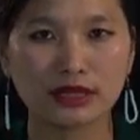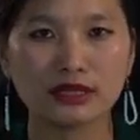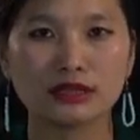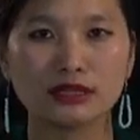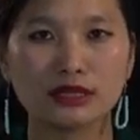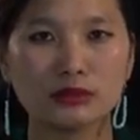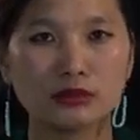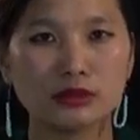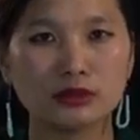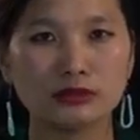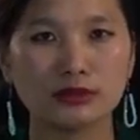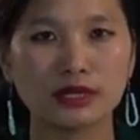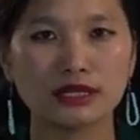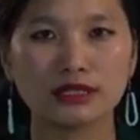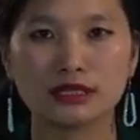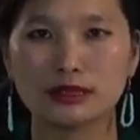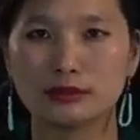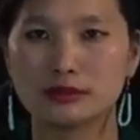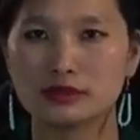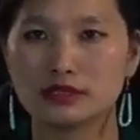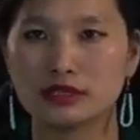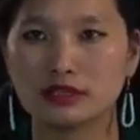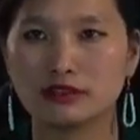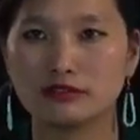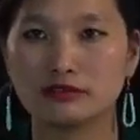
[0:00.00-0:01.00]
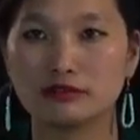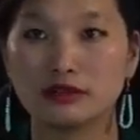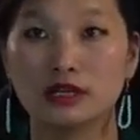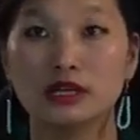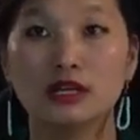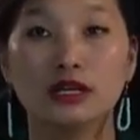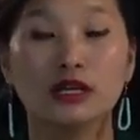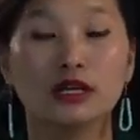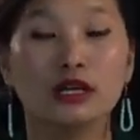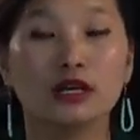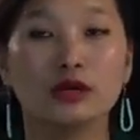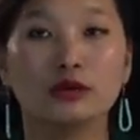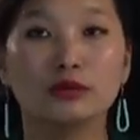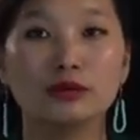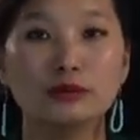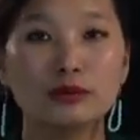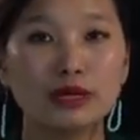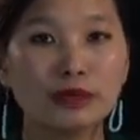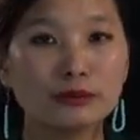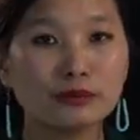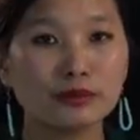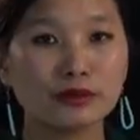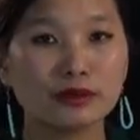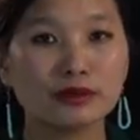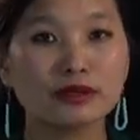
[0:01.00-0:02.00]
but they will write themselves.
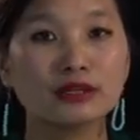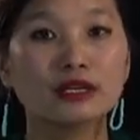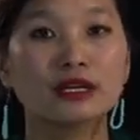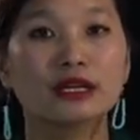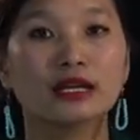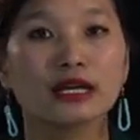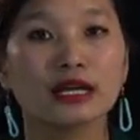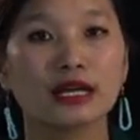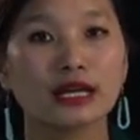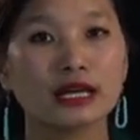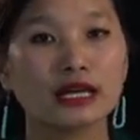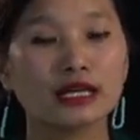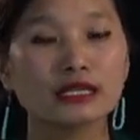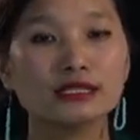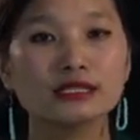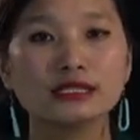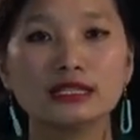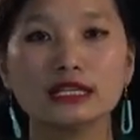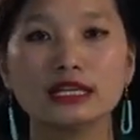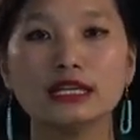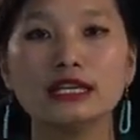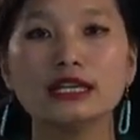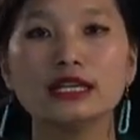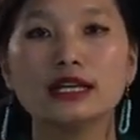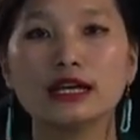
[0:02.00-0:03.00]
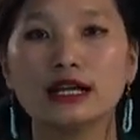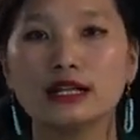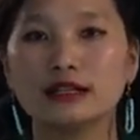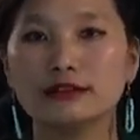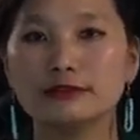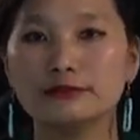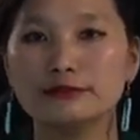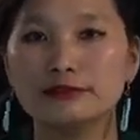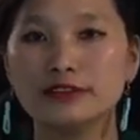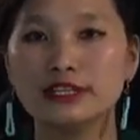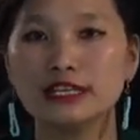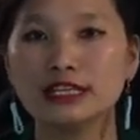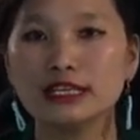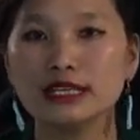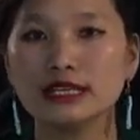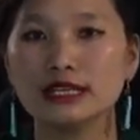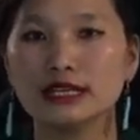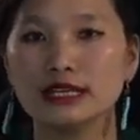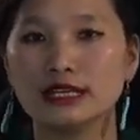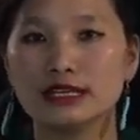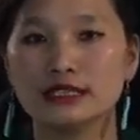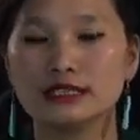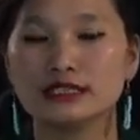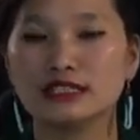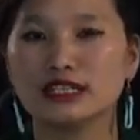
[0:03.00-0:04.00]
Remember,
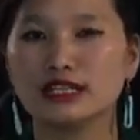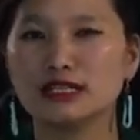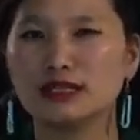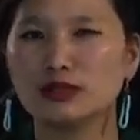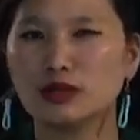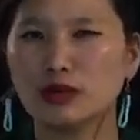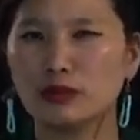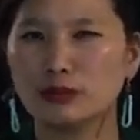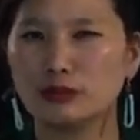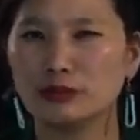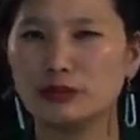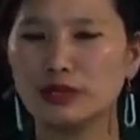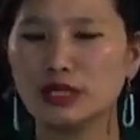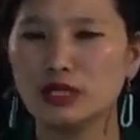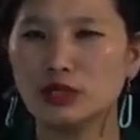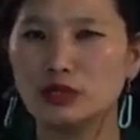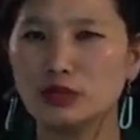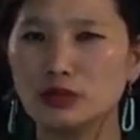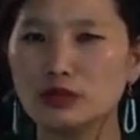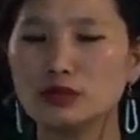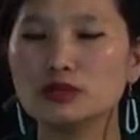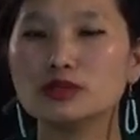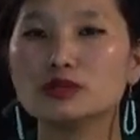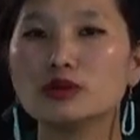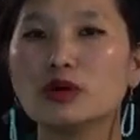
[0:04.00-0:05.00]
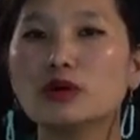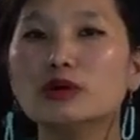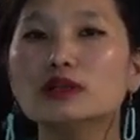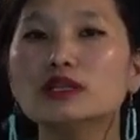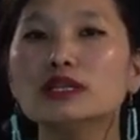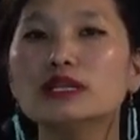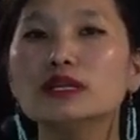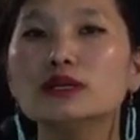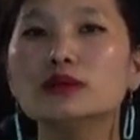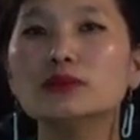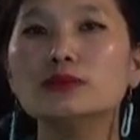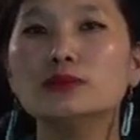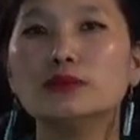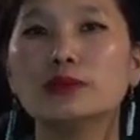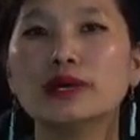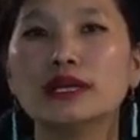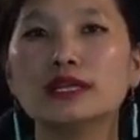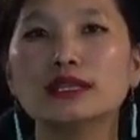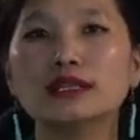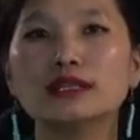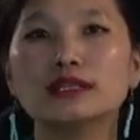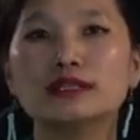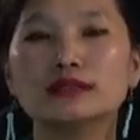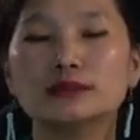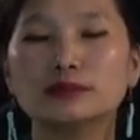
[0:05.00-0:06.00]
SELVES can be used only
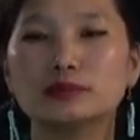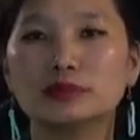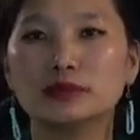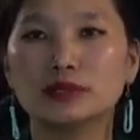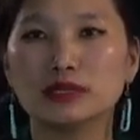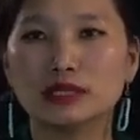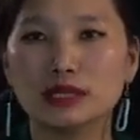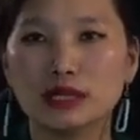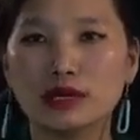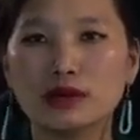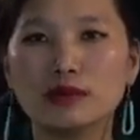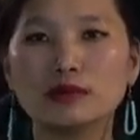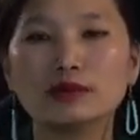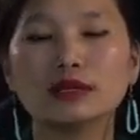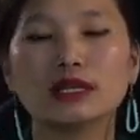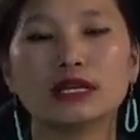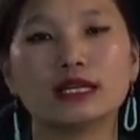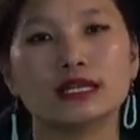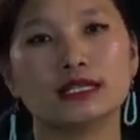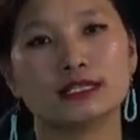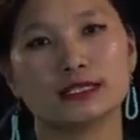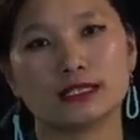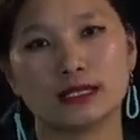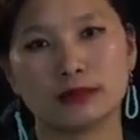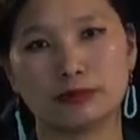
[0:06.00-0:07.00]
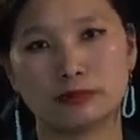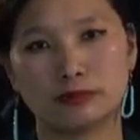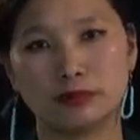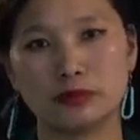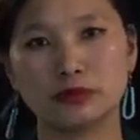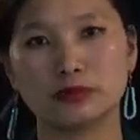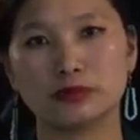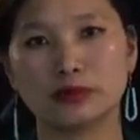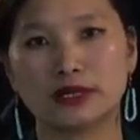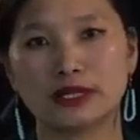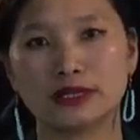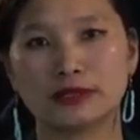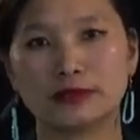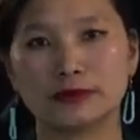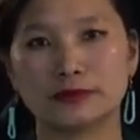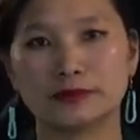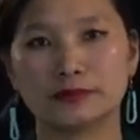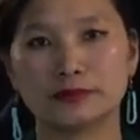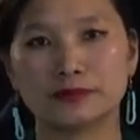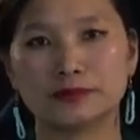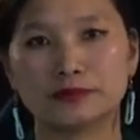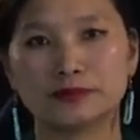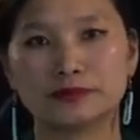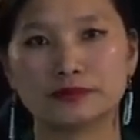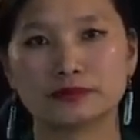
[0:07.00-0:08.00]
when the pronoun is a plural.
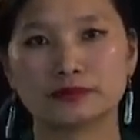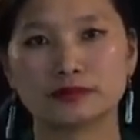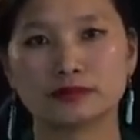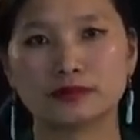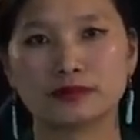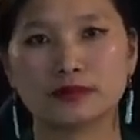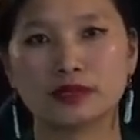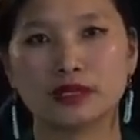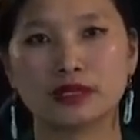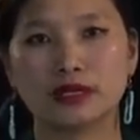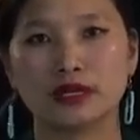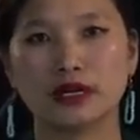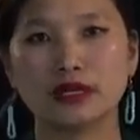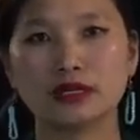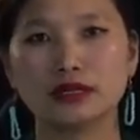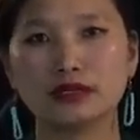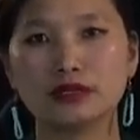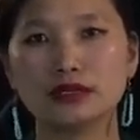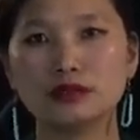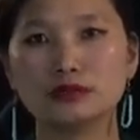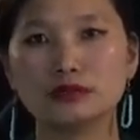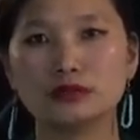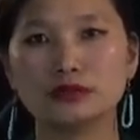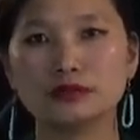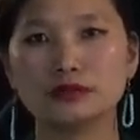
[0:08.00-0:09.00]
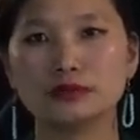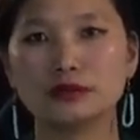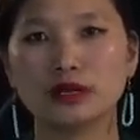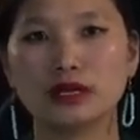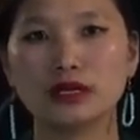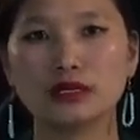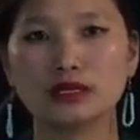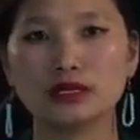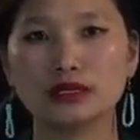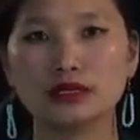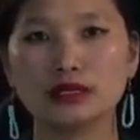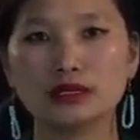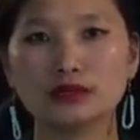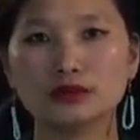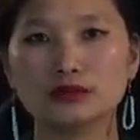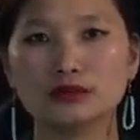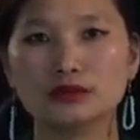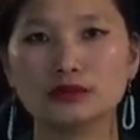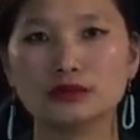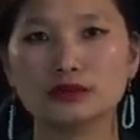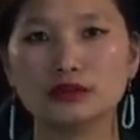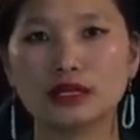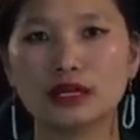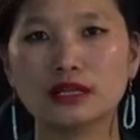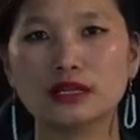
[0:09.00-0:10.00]
I cannot
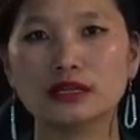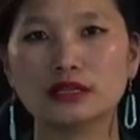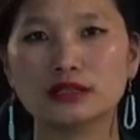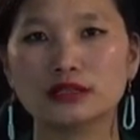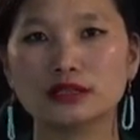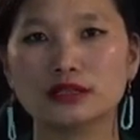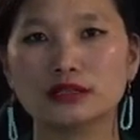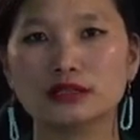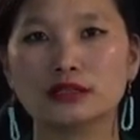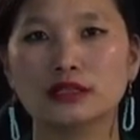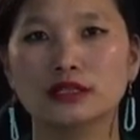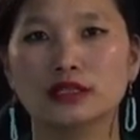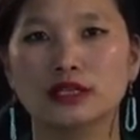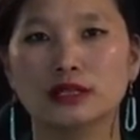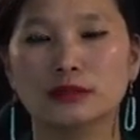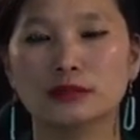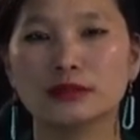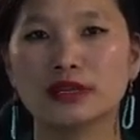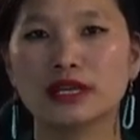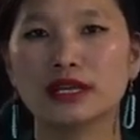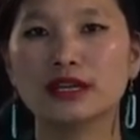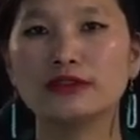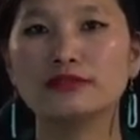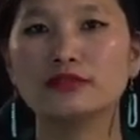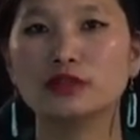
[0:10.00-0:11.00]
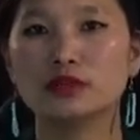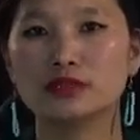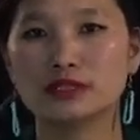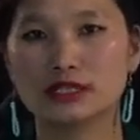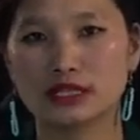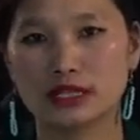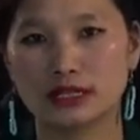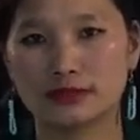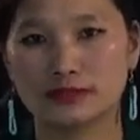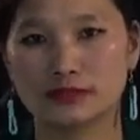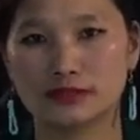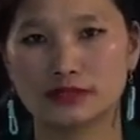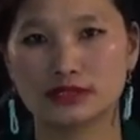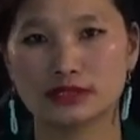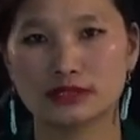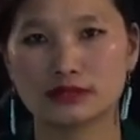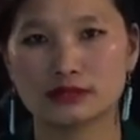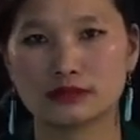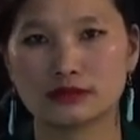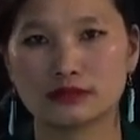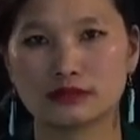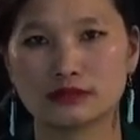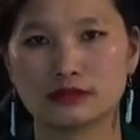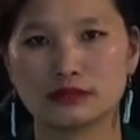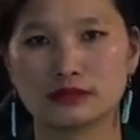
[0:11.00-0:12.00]
tell a girl, behave
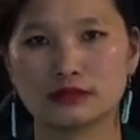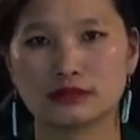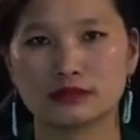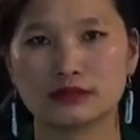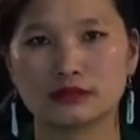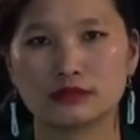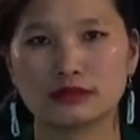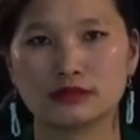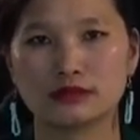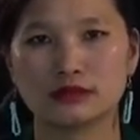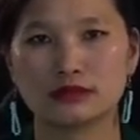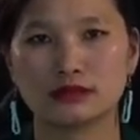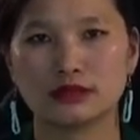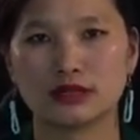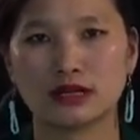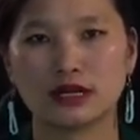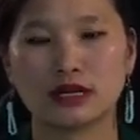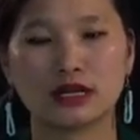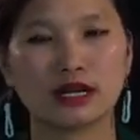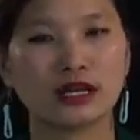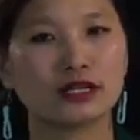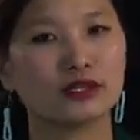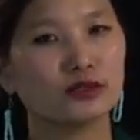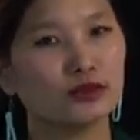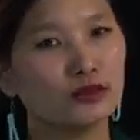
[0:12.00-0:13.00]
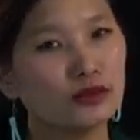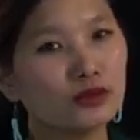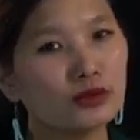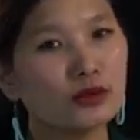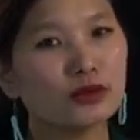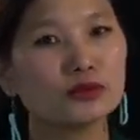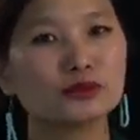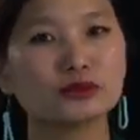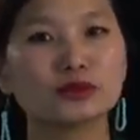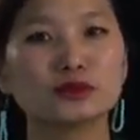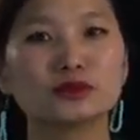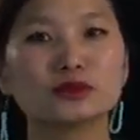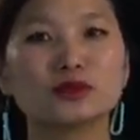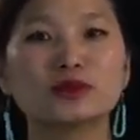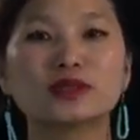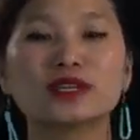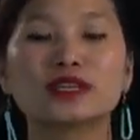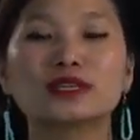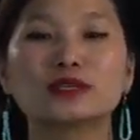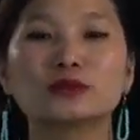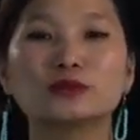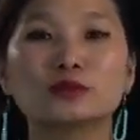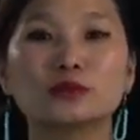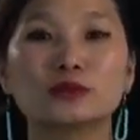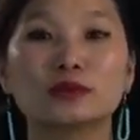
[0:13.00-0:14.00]
yourselves. And you also know
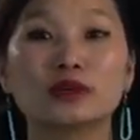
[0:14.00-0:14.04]
that